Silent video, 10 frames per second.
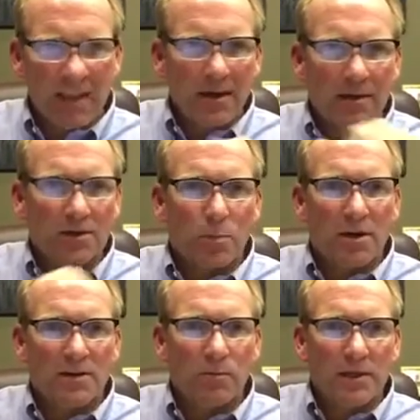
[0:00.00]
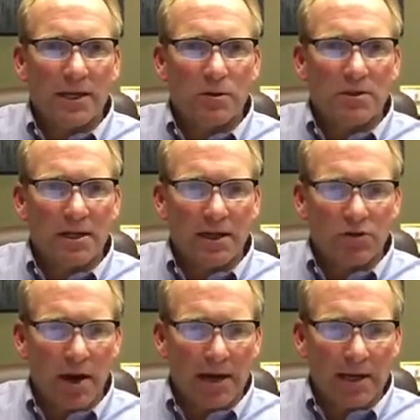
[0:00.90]
because so much of what they do is
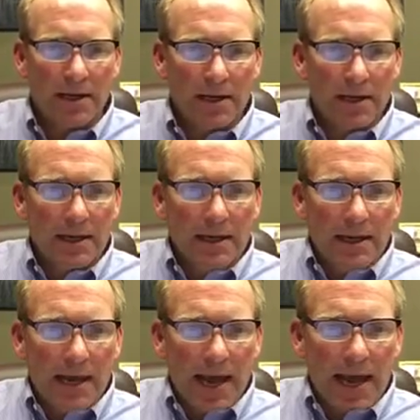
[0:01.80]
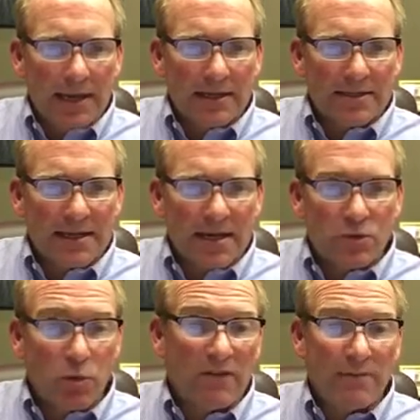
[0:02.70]
electronic, and it
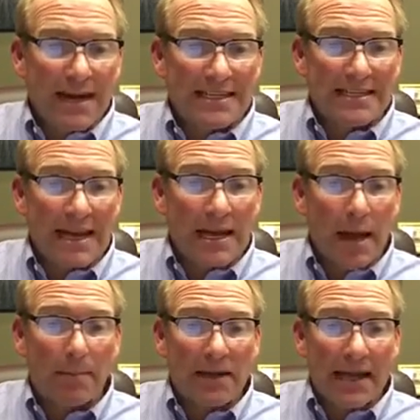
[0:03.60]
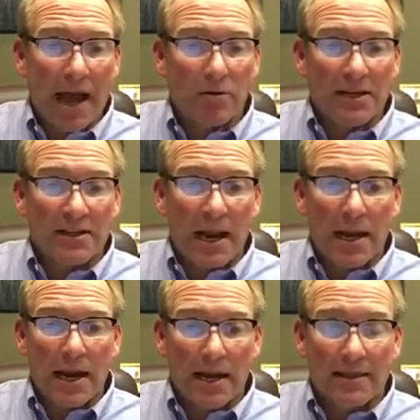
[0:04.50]
says, "We've made setting up an account
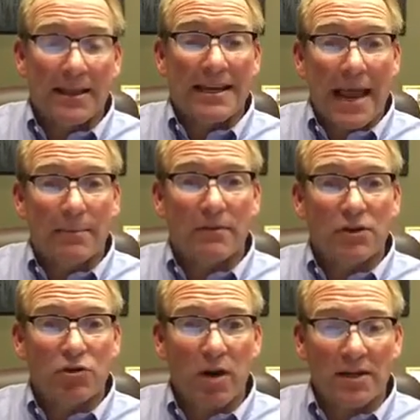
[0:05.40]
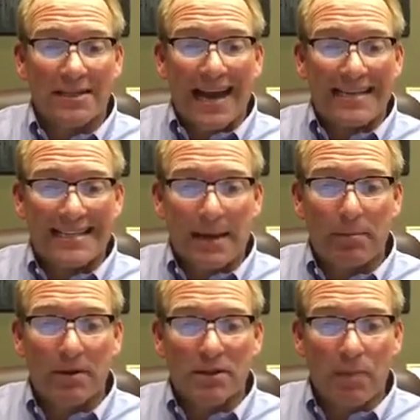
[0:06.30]
in the name of a trust as
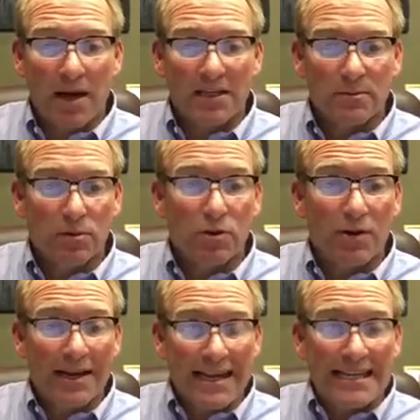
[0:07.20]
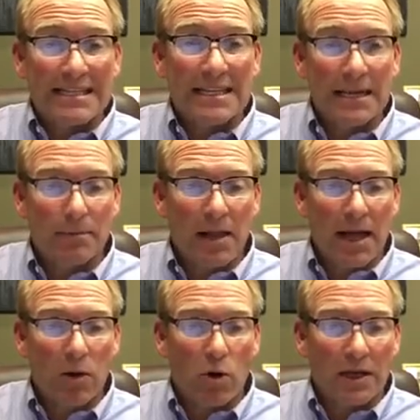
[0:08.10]
simple as possible. You can easily
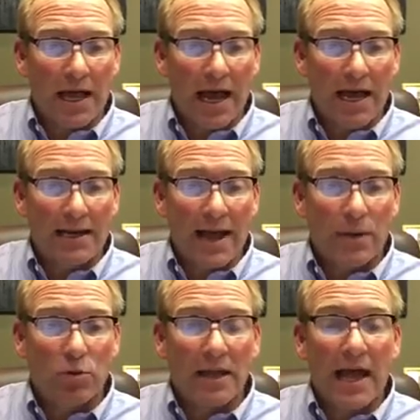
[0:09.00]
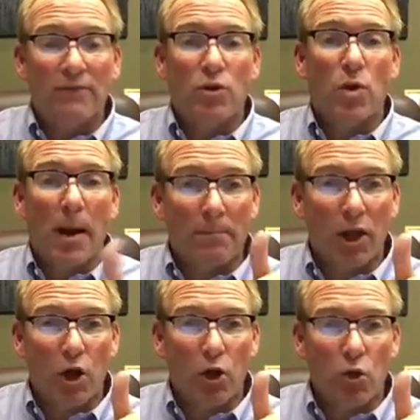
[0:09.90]
apply online, and we'll have you
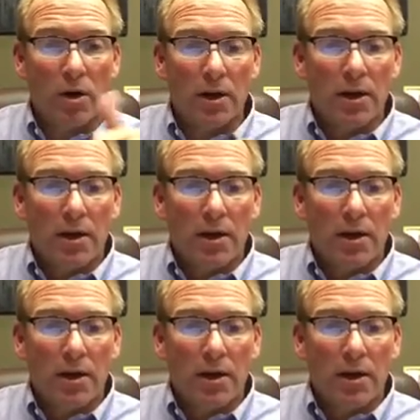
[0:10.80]
upload